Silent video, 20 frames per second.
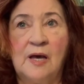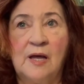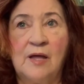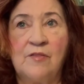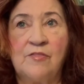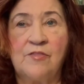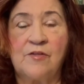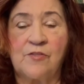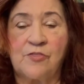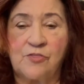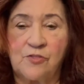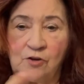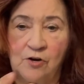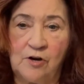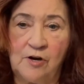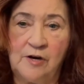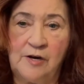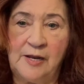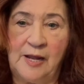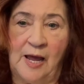The
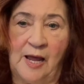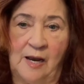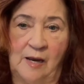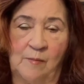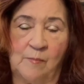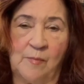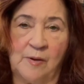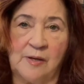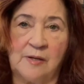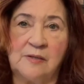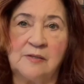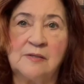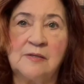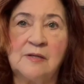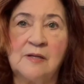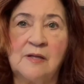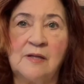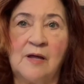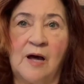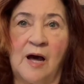third element,
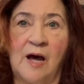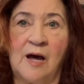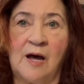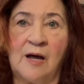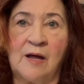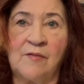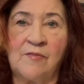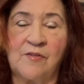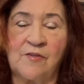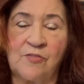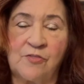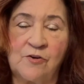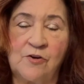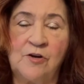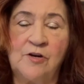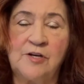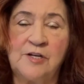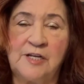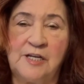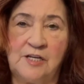the
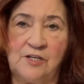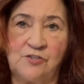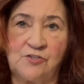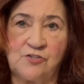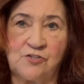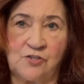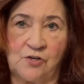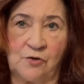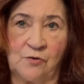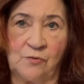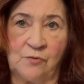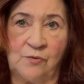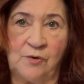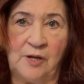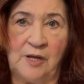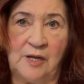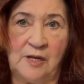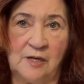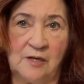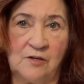third
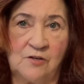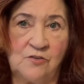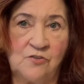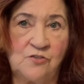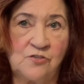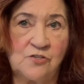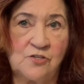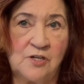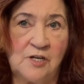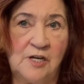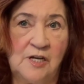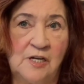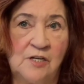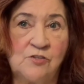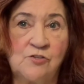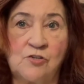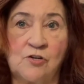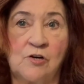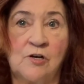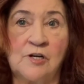keystone, is
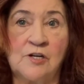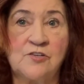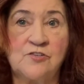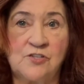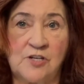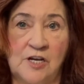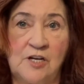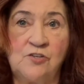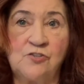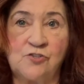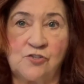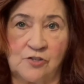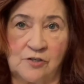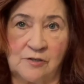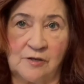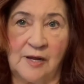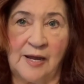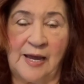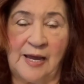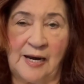
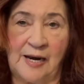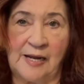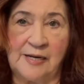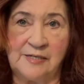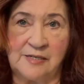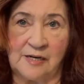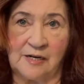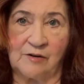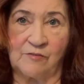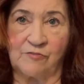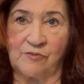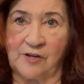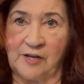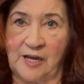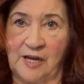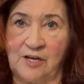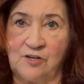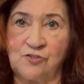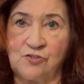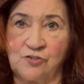internalization and
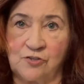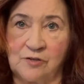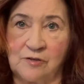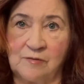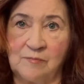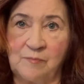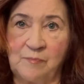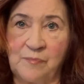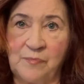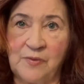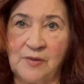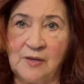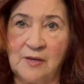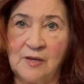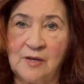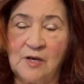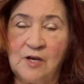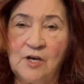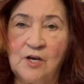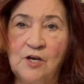identification.
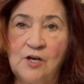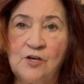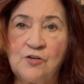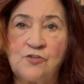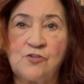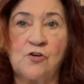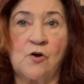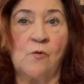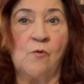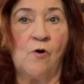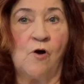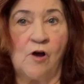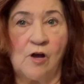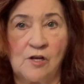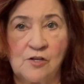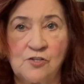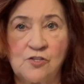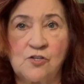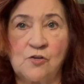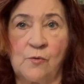So
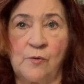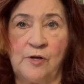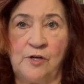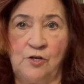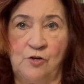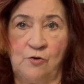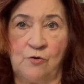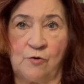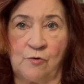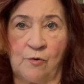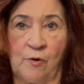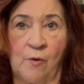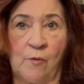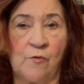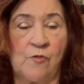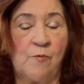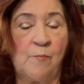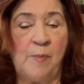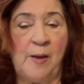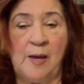also in utero,
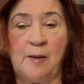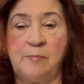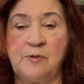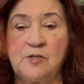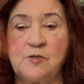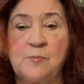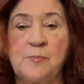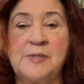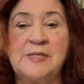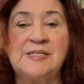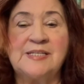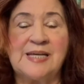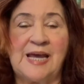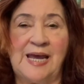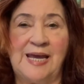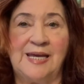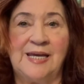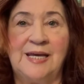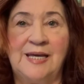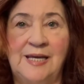the baby's been
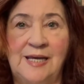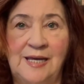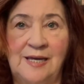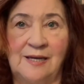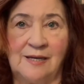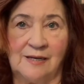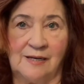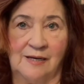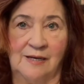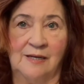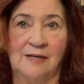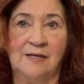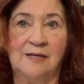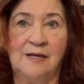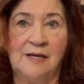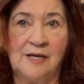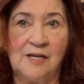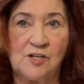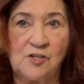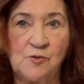taking in,
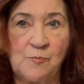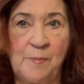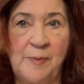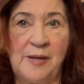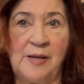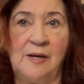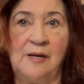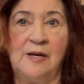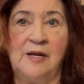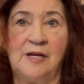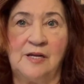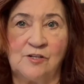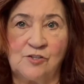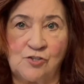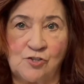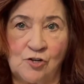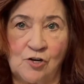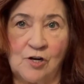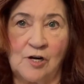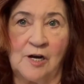it's been
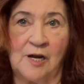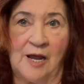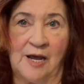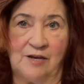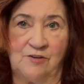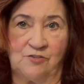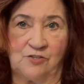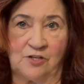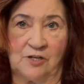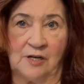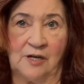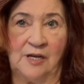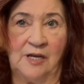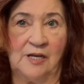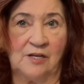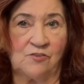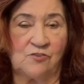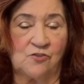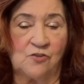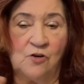internalizing
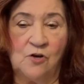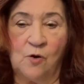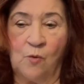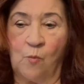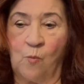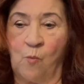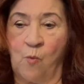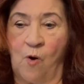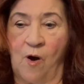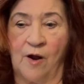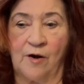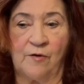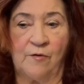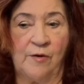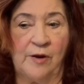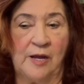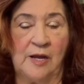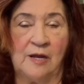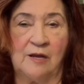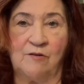its
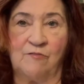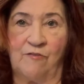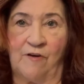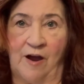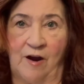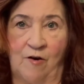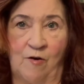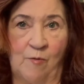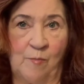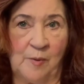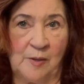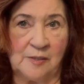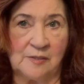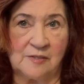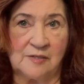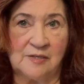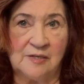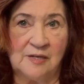watery environment